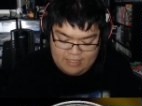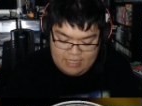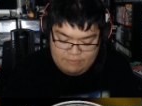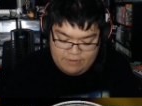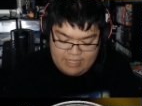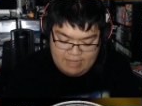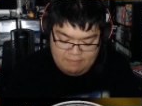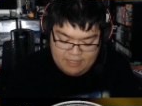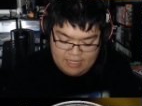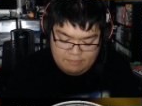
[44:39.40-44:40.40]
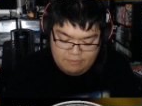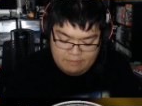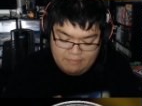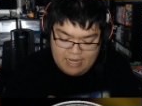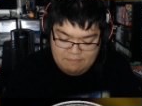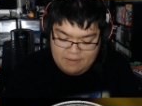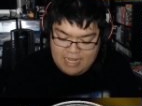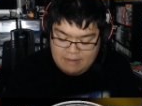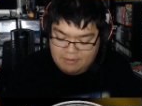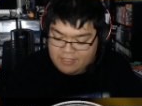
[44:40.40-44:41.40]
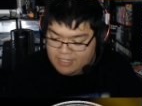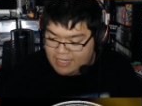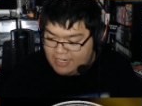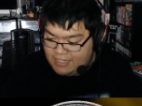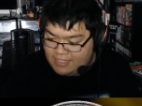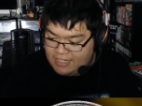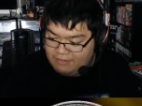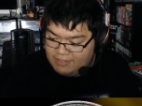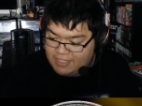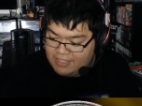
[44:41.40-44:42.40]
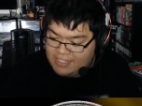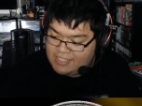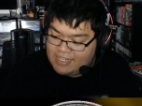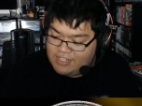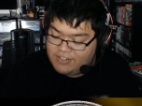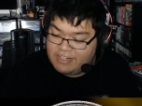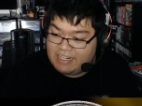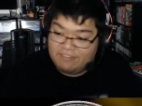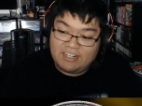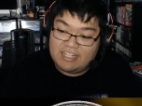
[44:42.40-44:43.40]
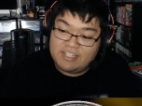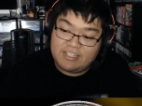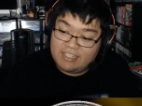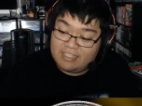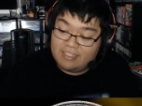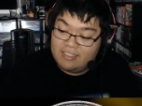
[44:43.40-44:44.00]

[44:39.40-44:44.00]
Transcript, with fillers: if we keep it up, we might be able to get it done within this century. I'm not sure.